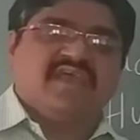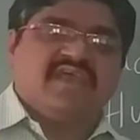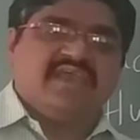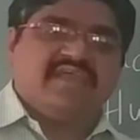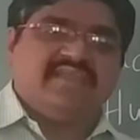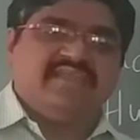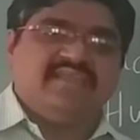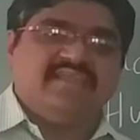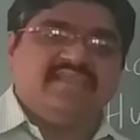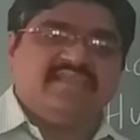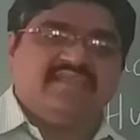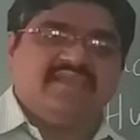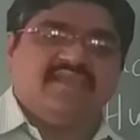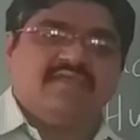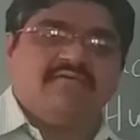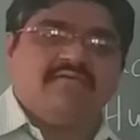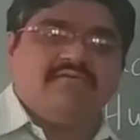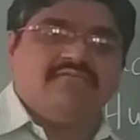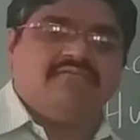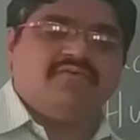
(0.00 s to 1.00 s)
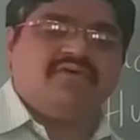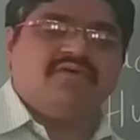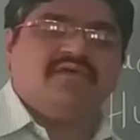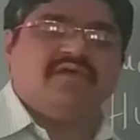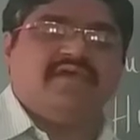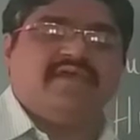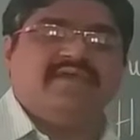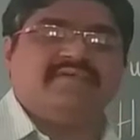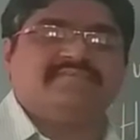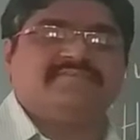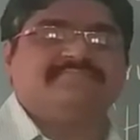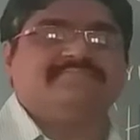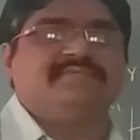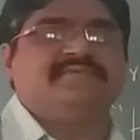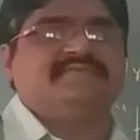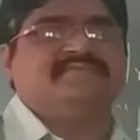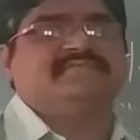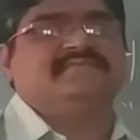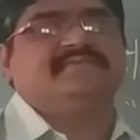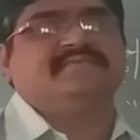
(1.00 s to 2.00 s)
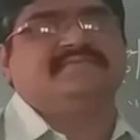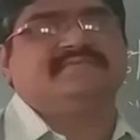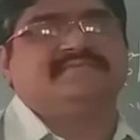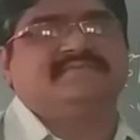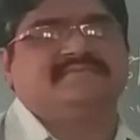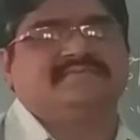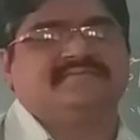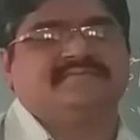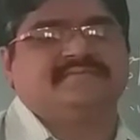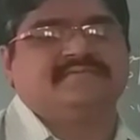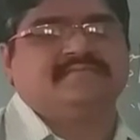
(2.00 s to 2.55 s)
a deleting of a species.